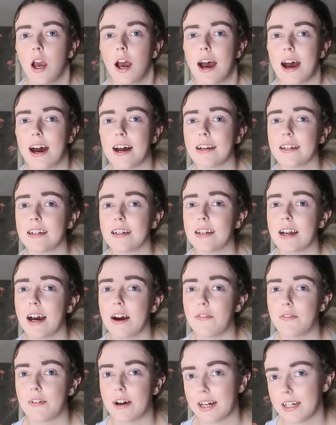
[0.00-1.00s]
and I
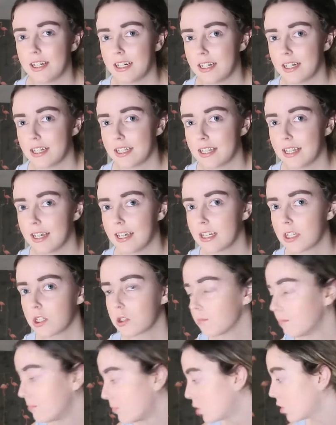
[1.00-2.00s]
find
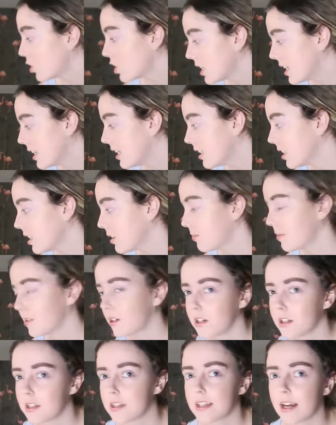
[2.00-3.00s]
this much easier
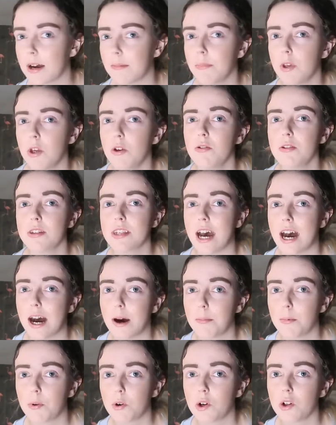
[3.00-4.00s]
because I'm used to
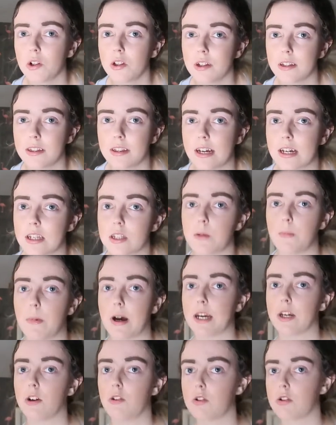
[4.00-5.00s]
Apple and that's a
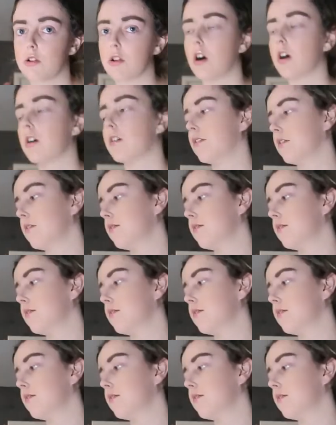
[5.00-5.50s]
Microsoft.